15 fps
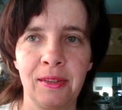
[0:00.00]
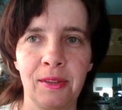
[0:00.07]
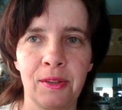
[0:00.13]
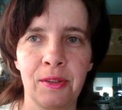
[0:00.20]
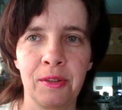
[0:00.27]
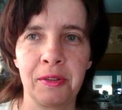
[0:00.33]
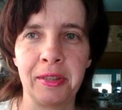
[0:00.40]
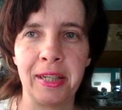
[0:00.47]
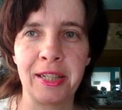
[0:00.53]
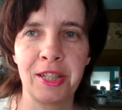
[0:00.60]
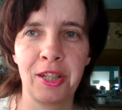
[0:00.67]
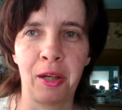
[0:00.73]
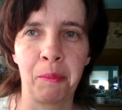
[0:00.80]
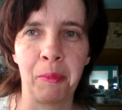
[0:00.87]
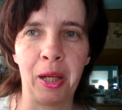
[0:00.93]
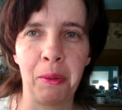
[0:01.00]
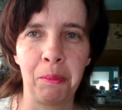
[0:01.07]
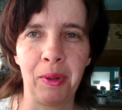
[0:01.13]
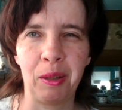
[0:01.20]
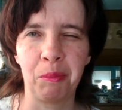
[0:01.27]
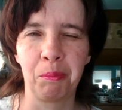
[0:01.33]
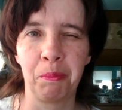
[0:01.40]
Creation might
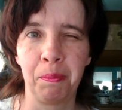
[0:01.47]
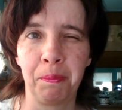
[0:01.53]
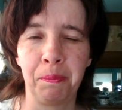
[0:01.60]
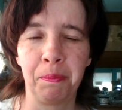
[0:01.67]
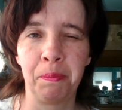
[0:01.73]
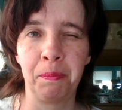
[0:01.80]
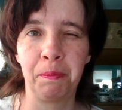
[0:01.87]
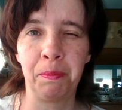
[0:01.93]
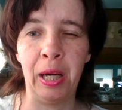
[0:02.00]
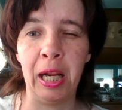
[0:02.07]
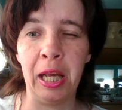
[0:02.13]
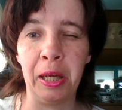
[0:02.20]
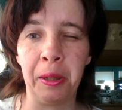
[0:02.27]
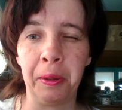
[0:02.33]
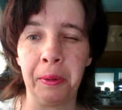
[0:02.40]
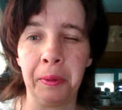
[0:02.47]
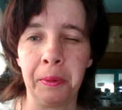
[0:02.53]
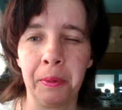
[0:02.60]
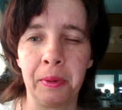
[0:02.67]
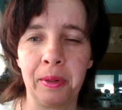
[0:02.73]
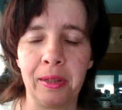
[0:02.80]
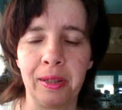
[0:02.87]
be
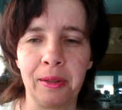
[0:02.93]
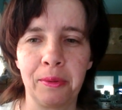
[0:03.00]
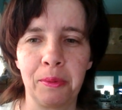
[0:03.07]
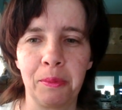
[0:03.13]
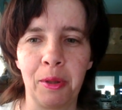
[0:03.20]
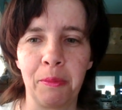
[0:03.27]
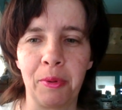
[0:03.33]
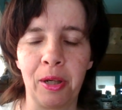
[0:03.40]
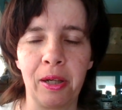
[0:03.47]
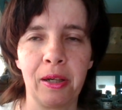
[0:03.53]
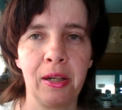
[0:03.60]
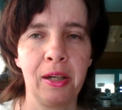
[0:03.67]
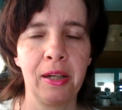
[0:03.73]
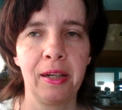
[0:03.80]
blue. I don't remember.